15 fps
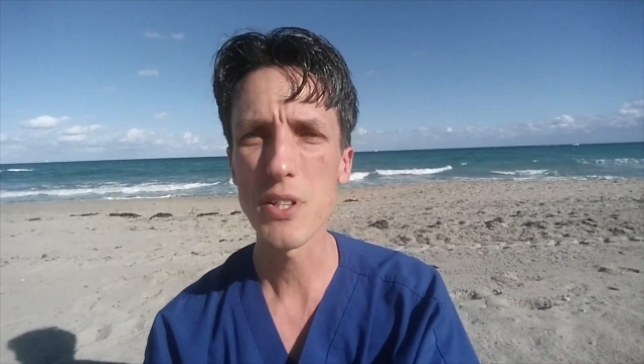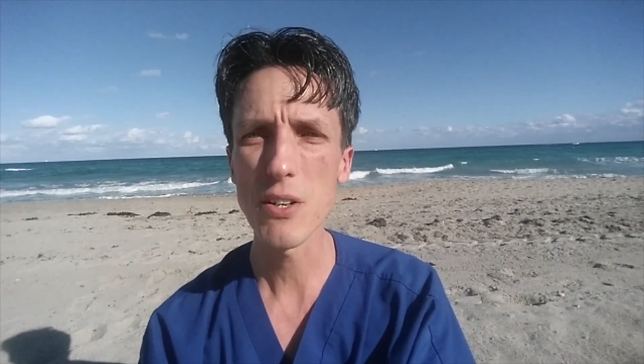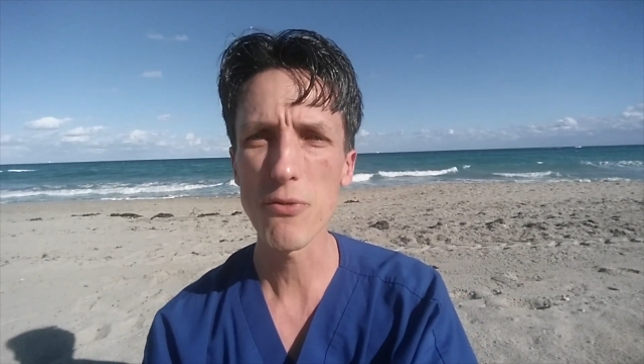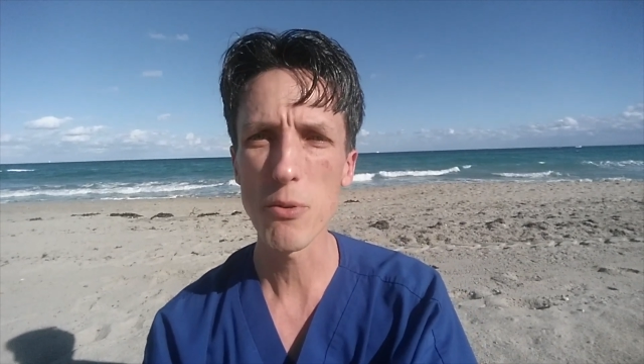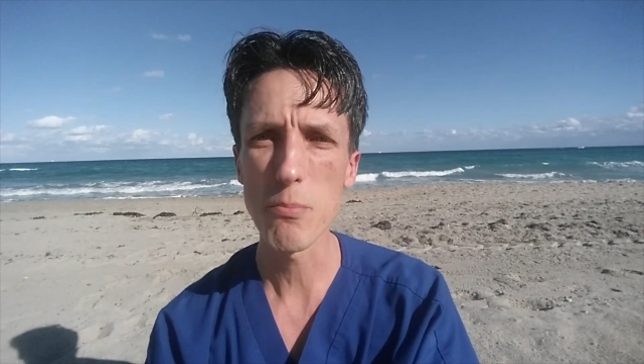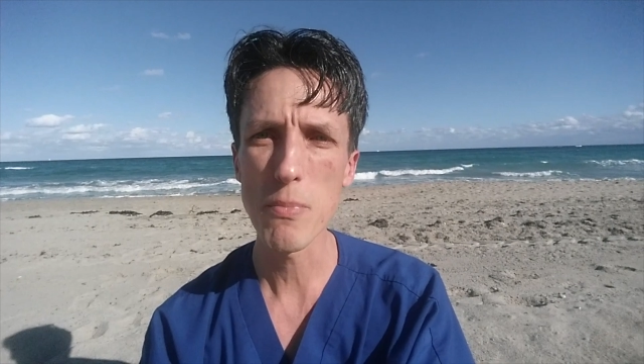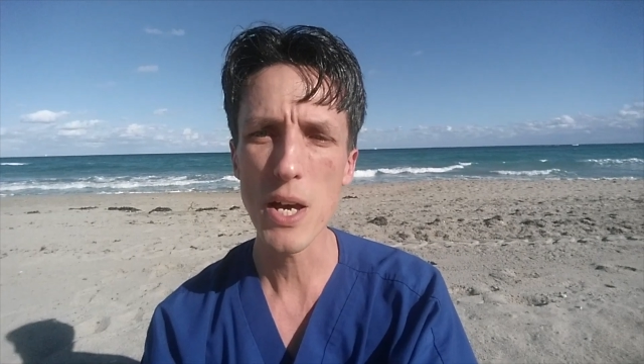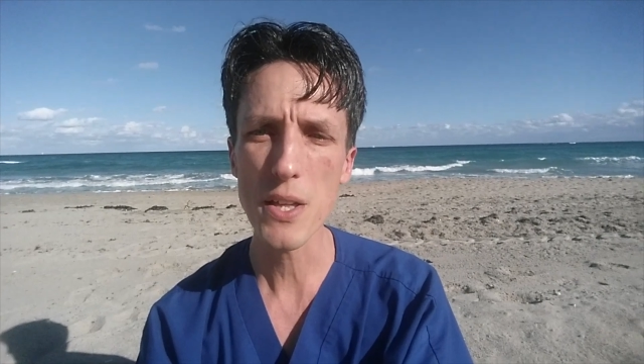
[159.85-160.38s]

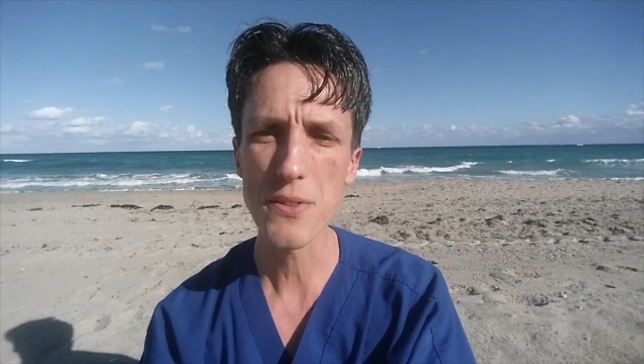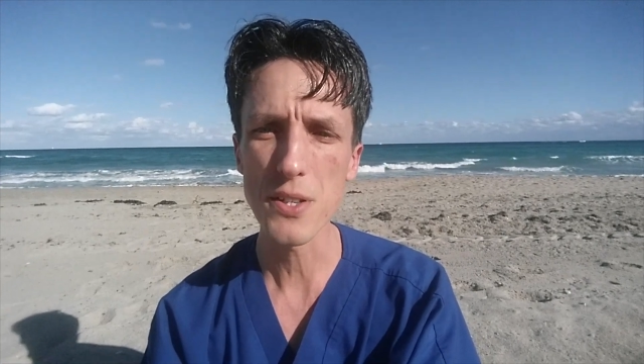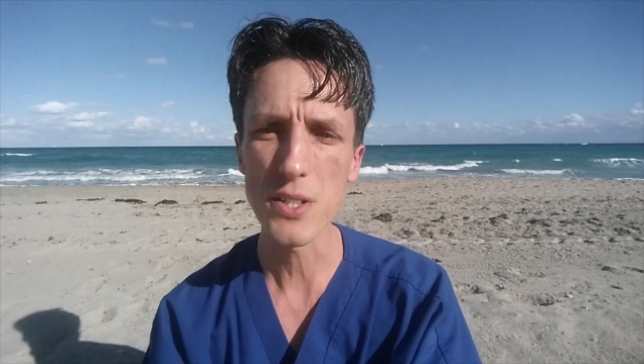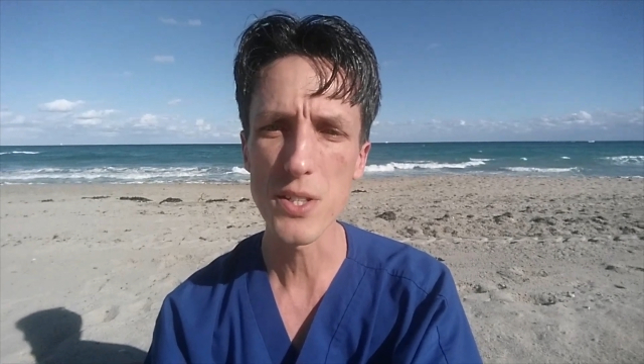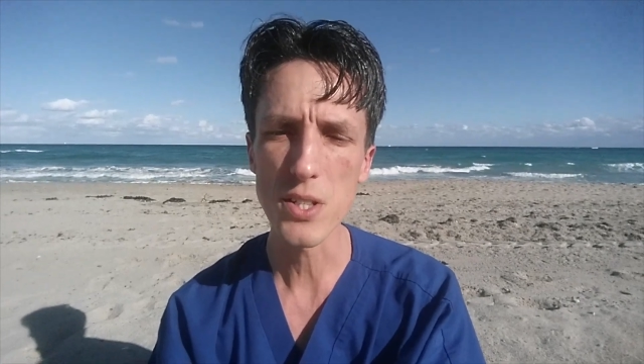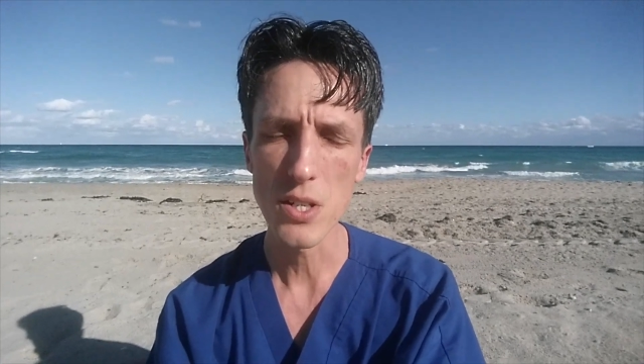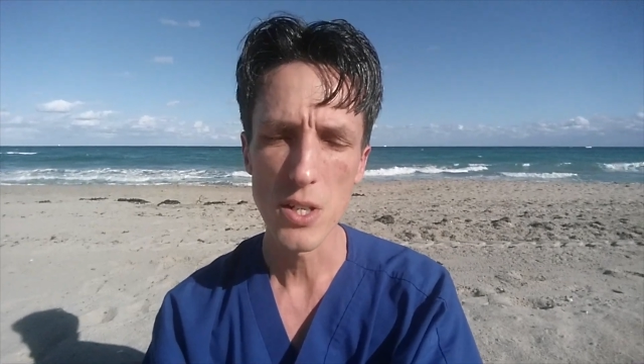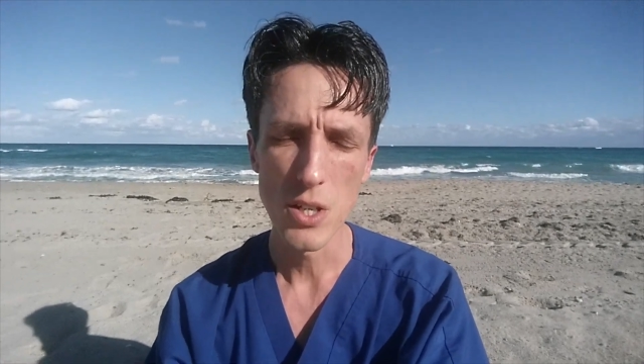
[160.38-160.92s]
different
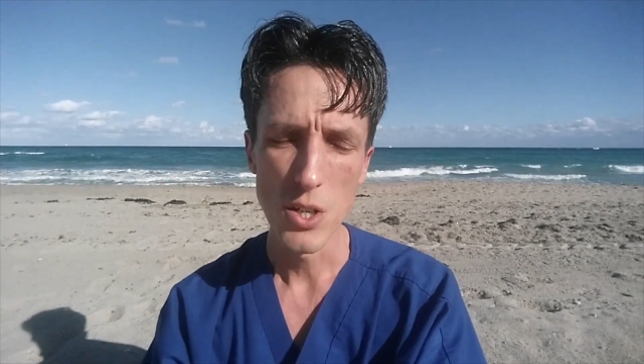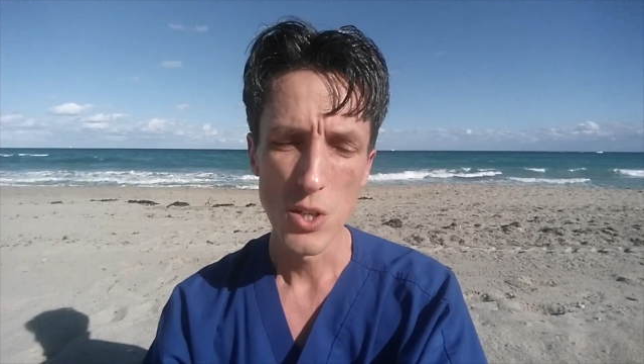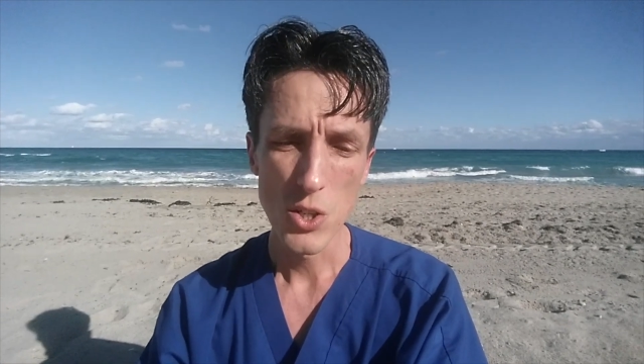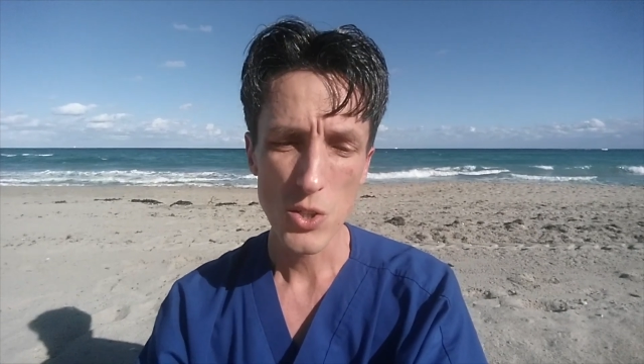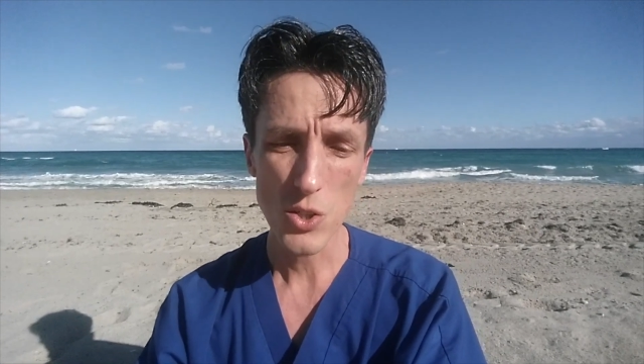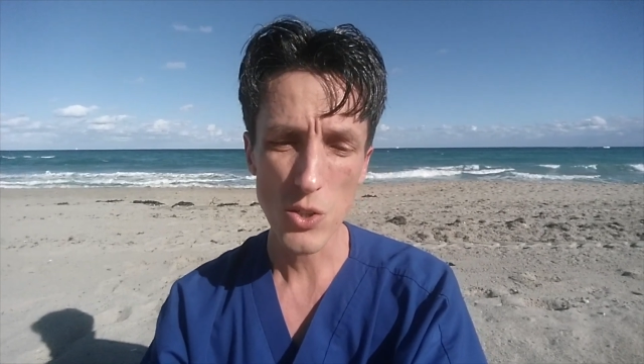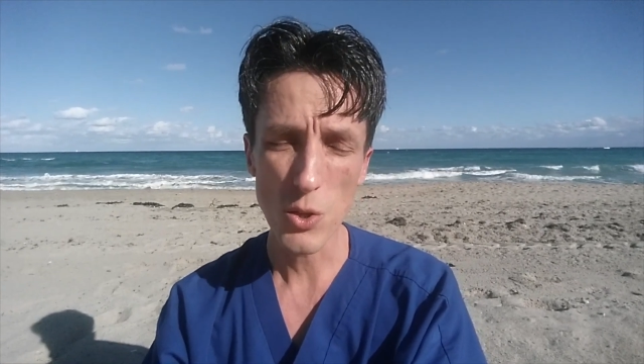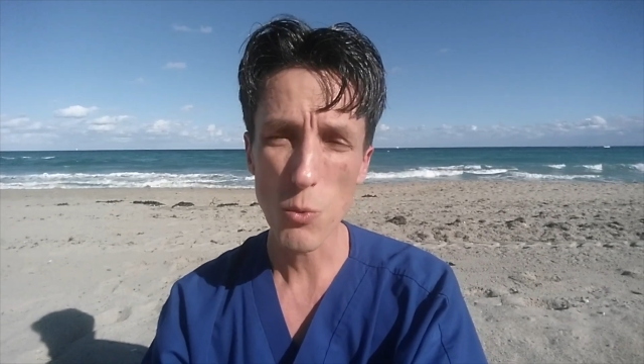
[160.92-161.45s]
methods
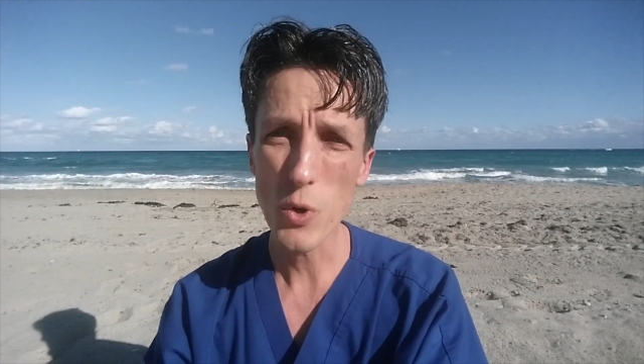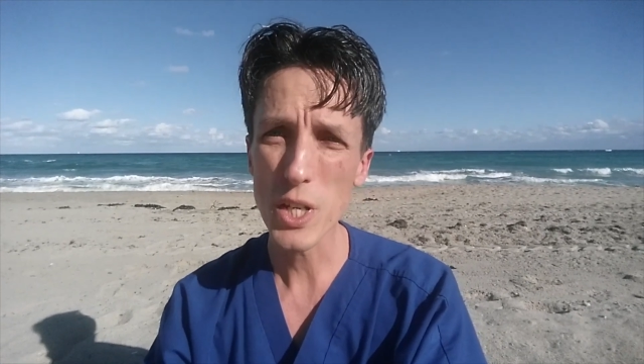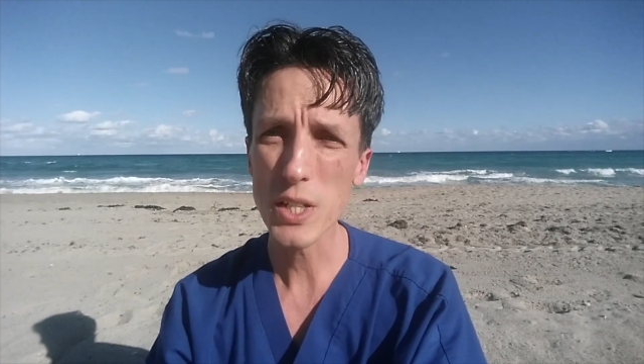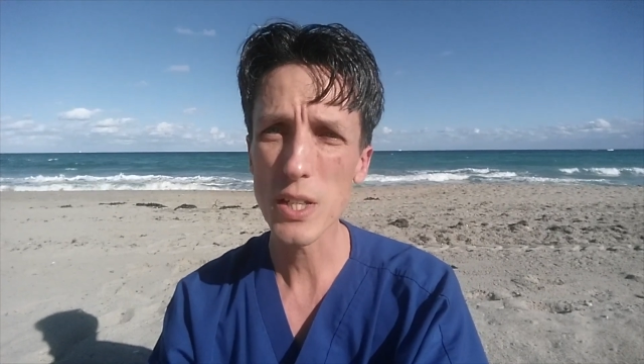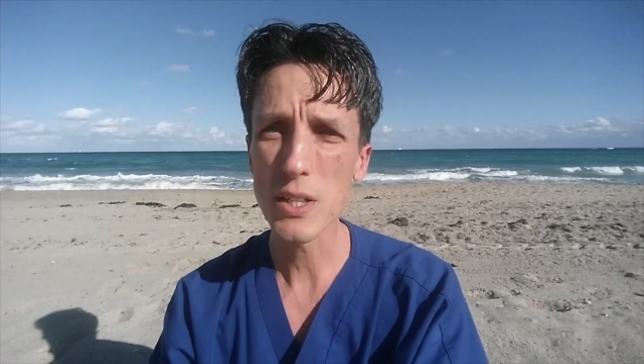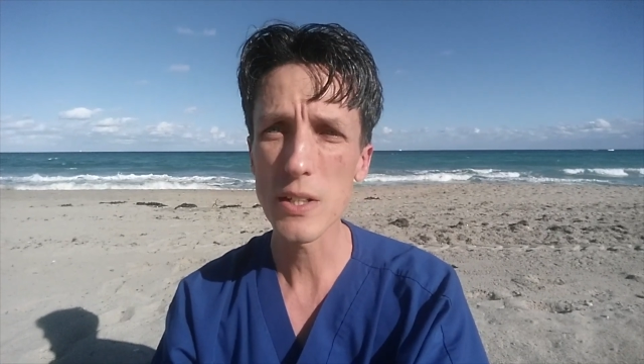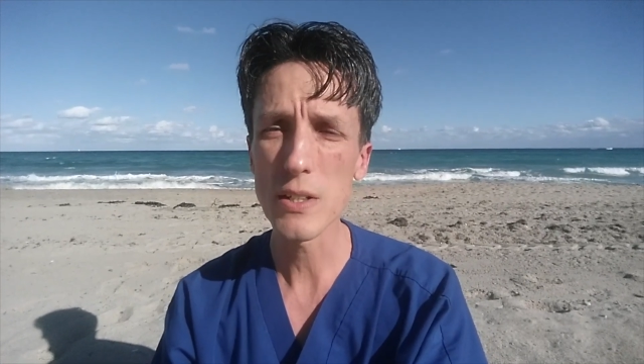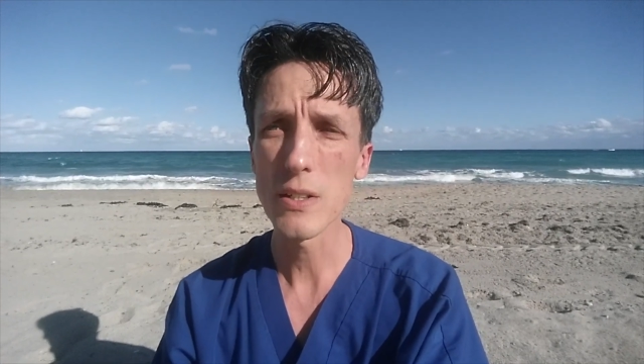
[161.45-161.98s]
so that we
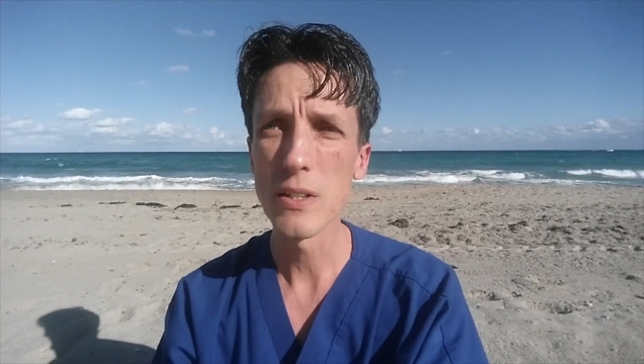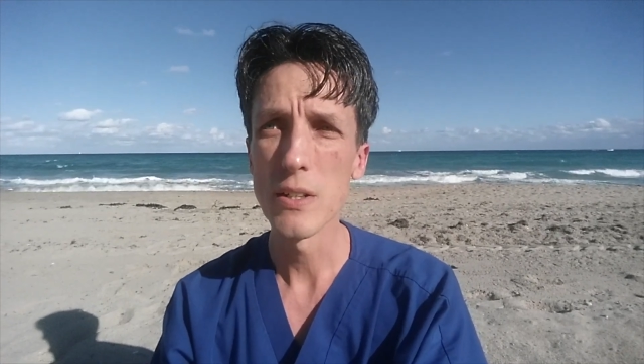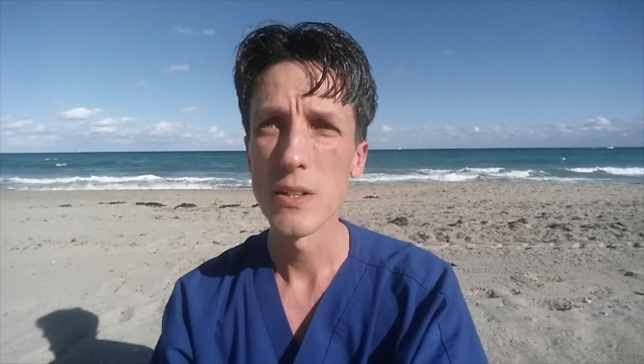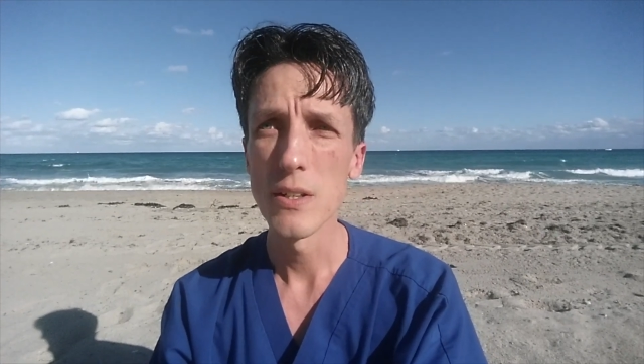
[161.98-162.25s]
can